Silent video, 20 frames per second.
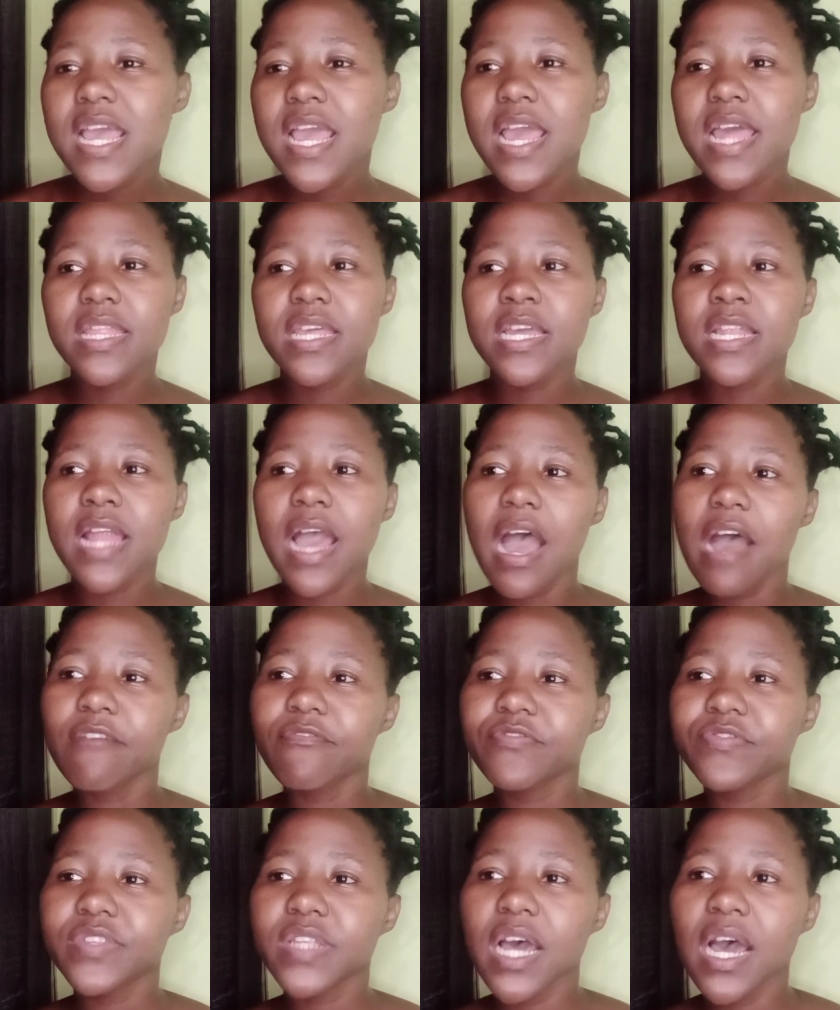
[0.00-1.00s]
And then
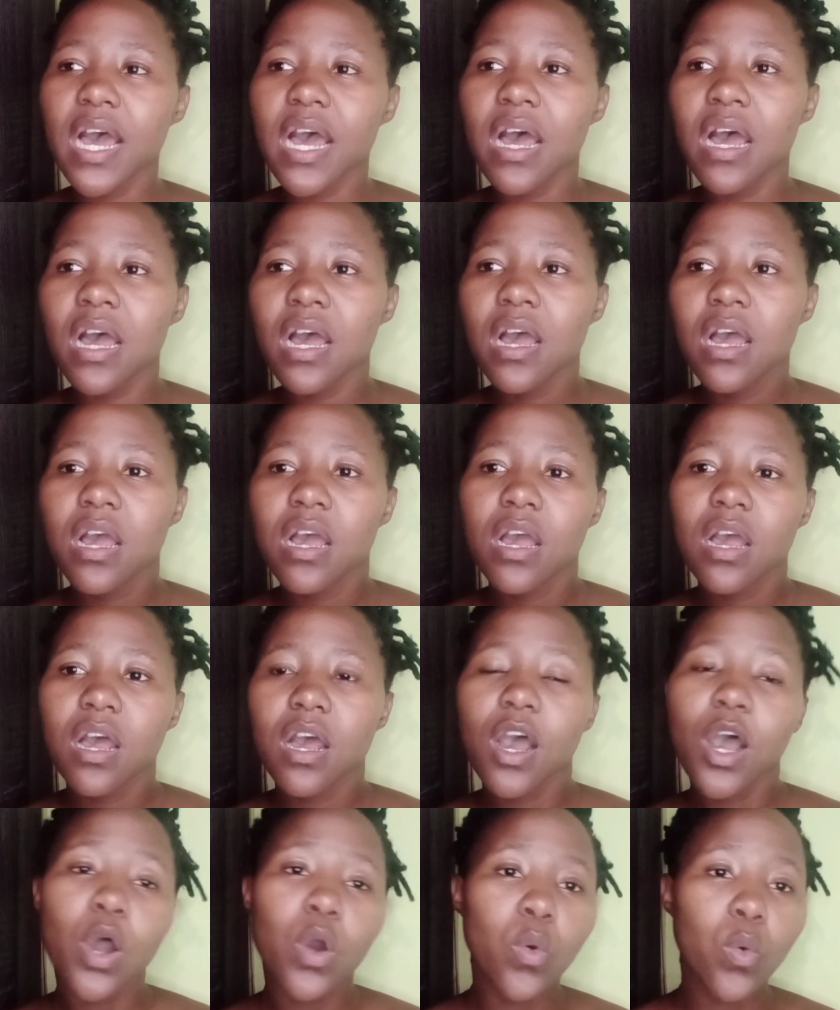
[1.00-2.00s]
after
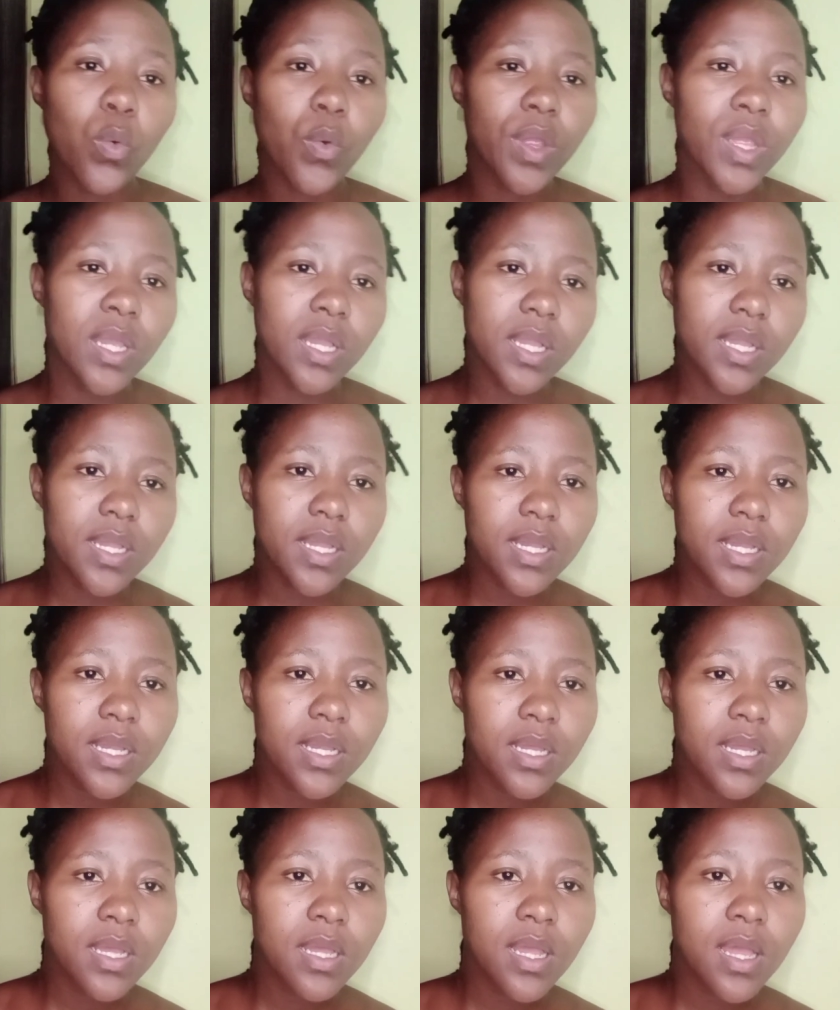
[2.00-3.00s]
a
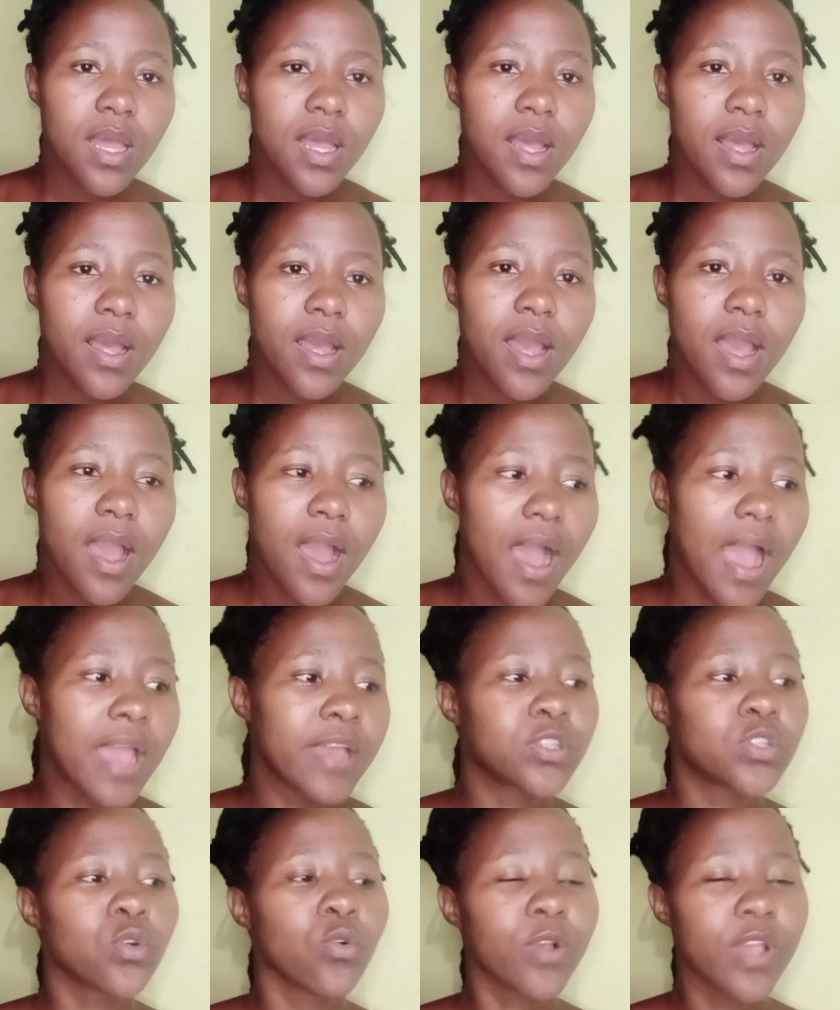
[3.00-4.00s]
week,
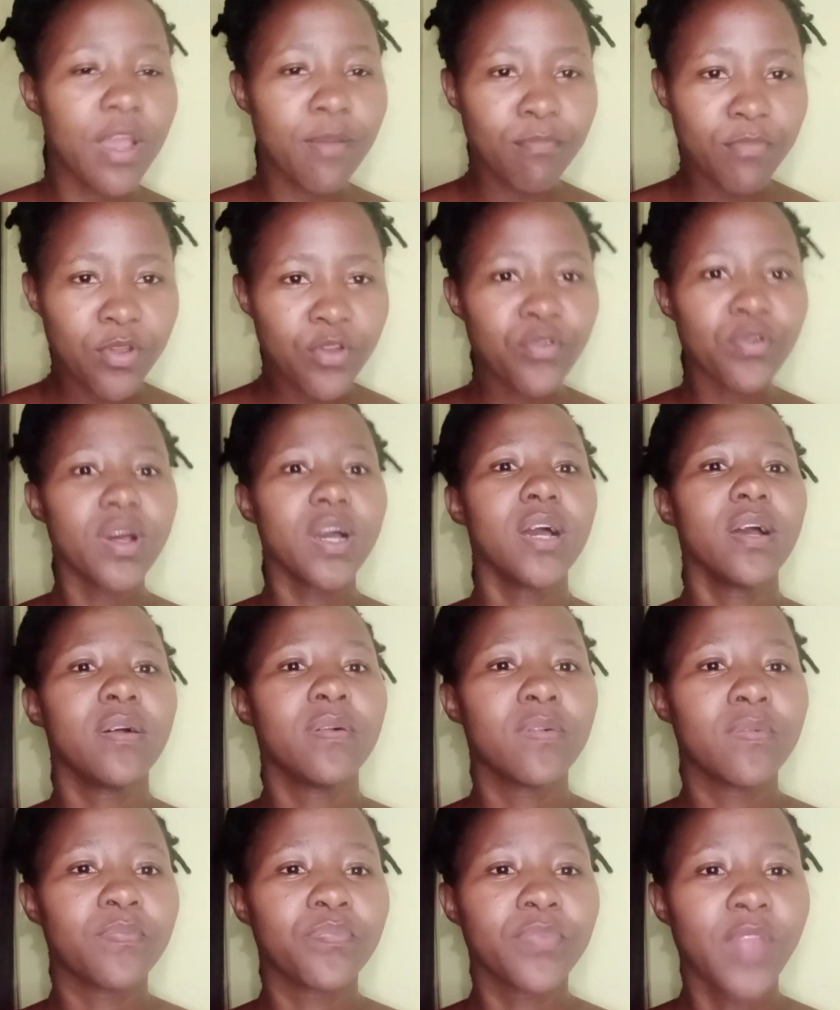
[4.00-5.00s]
I took a mirror
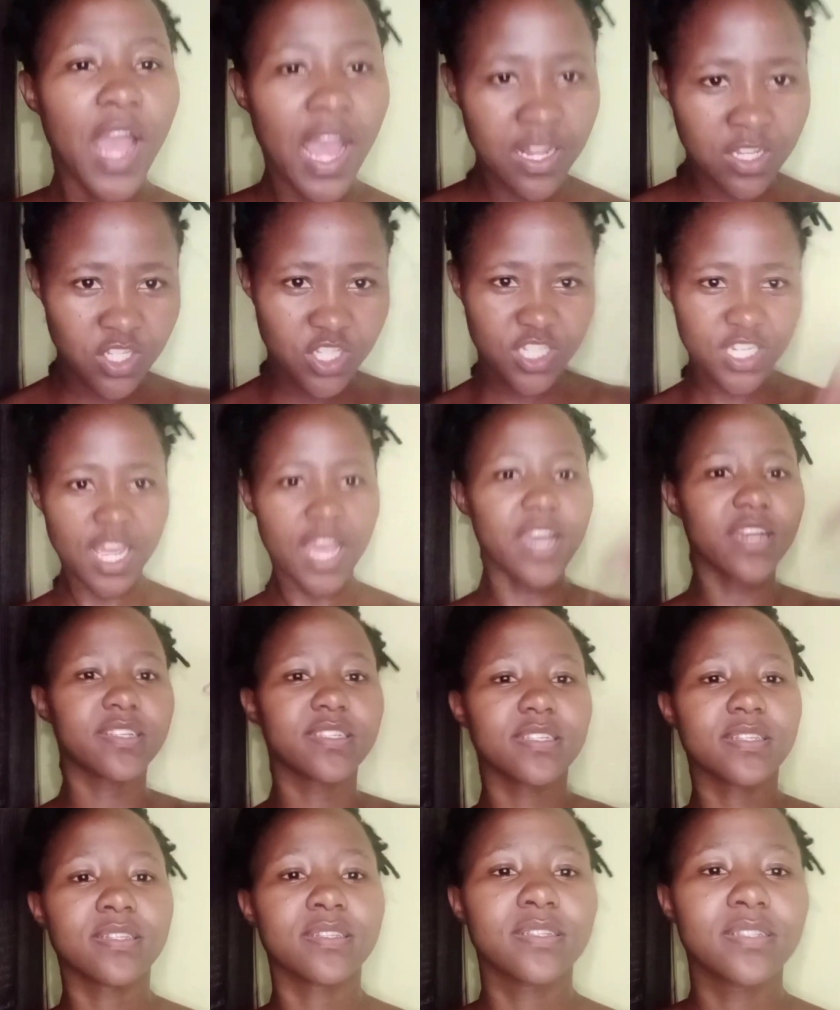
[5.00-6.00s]
and
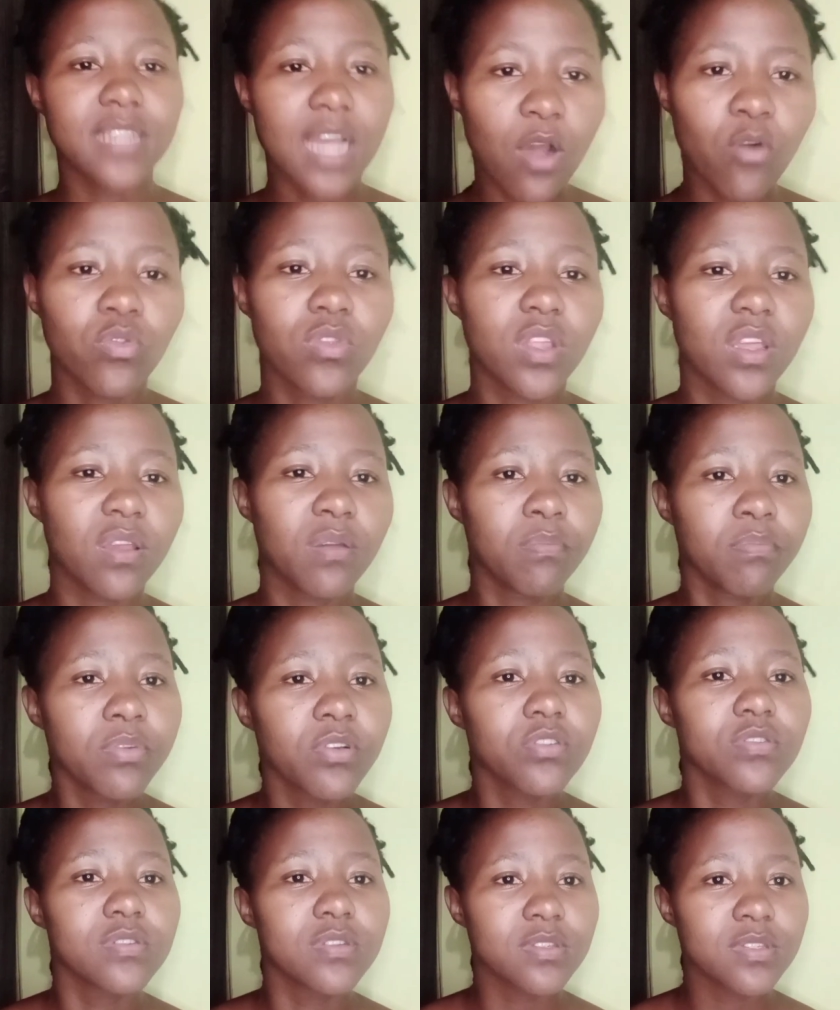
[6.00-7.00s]
checked down there
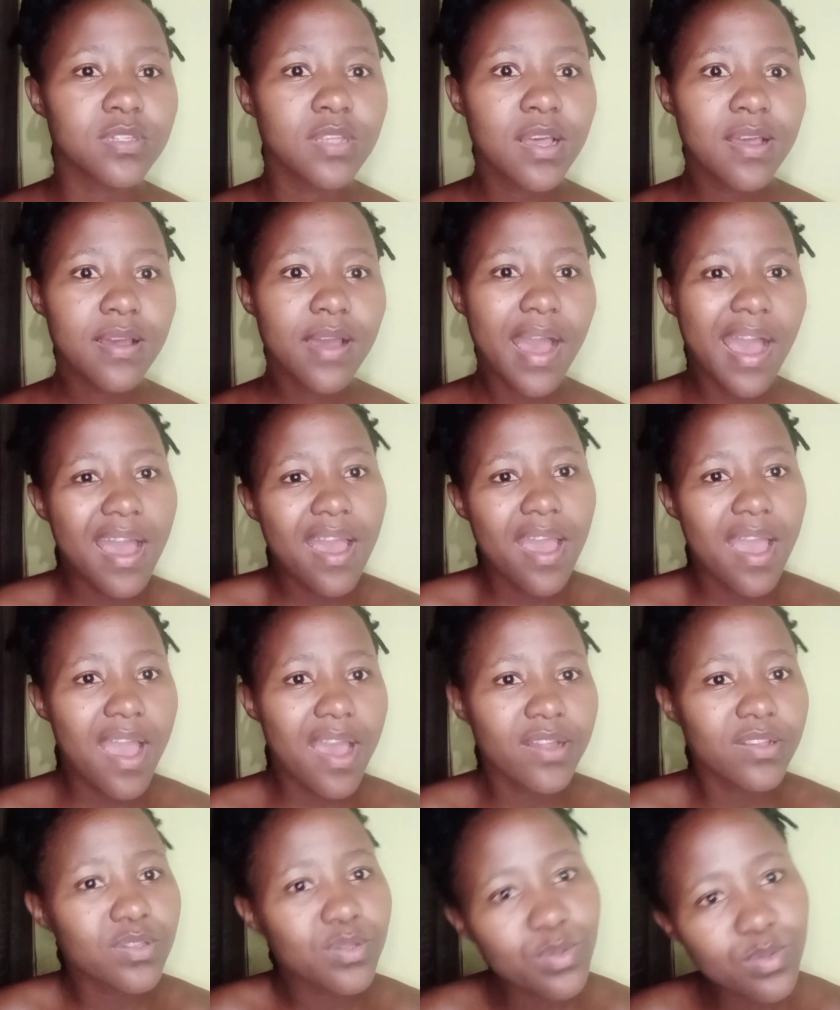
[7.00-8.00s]
because I
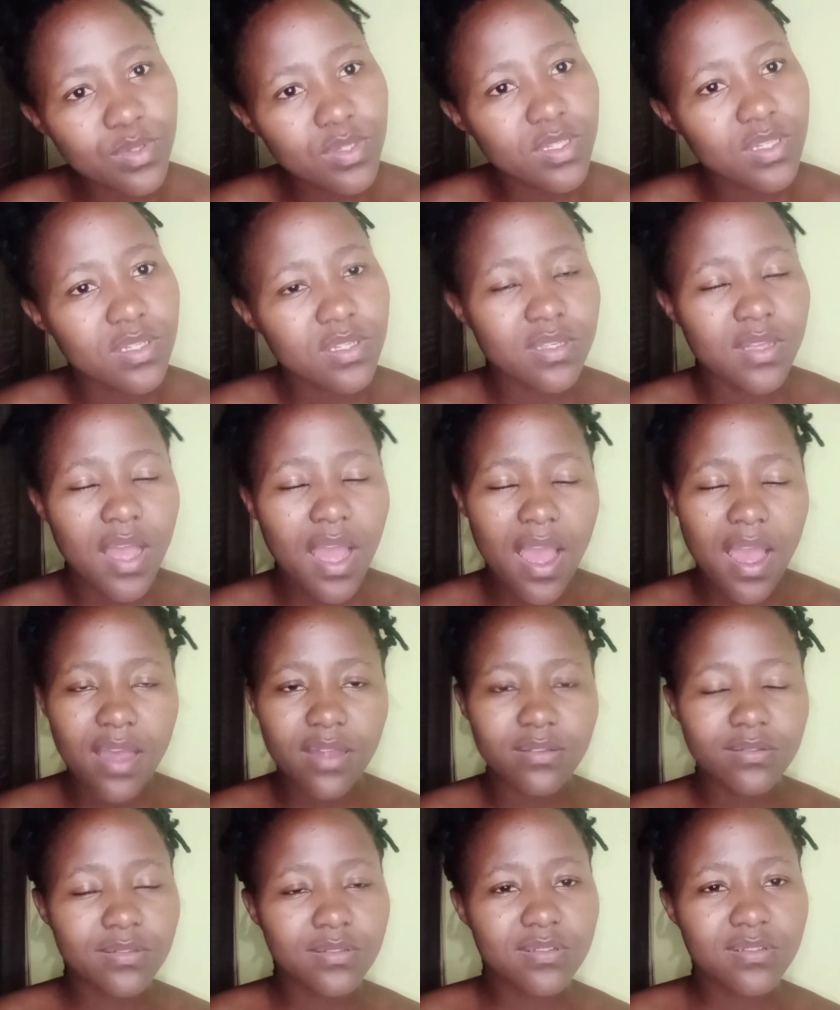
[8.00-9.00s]
had to see,
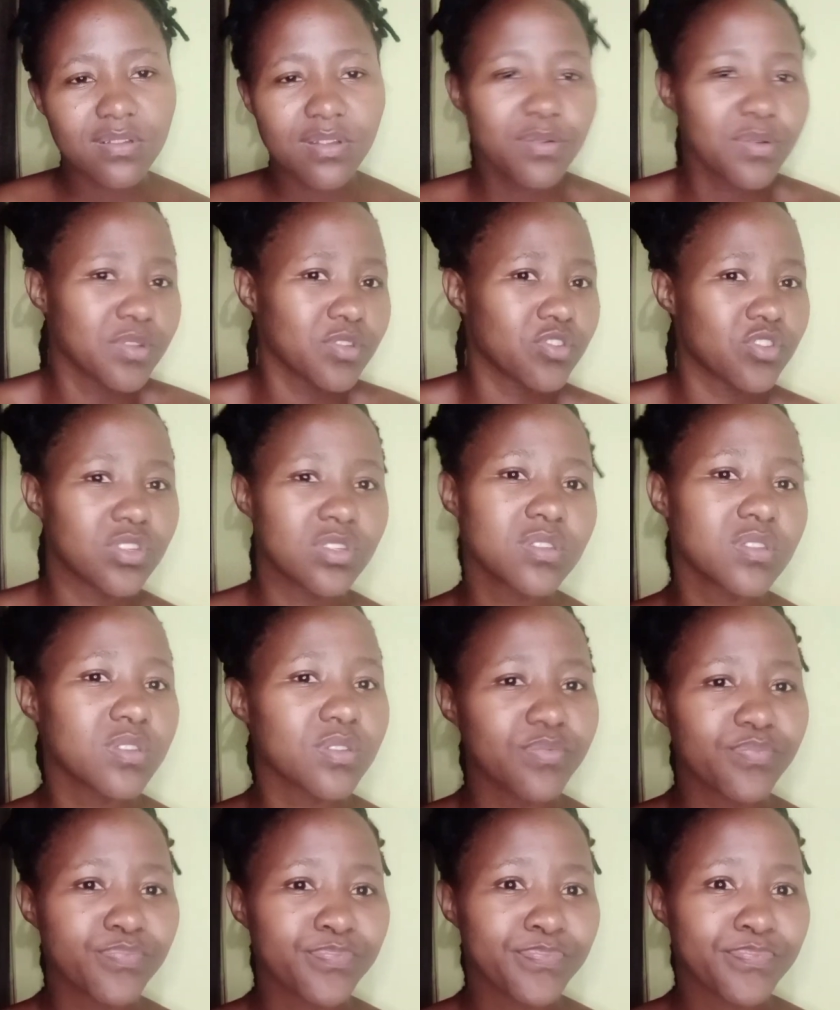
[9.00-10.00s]
and it was
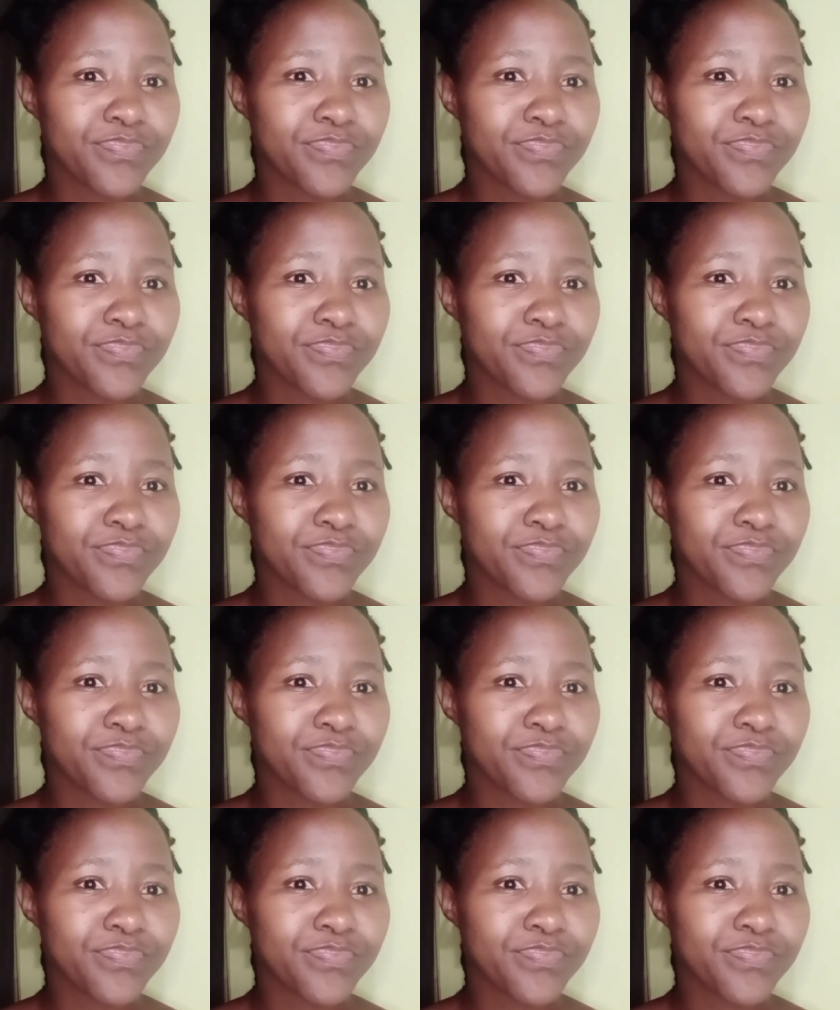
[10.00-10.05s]
just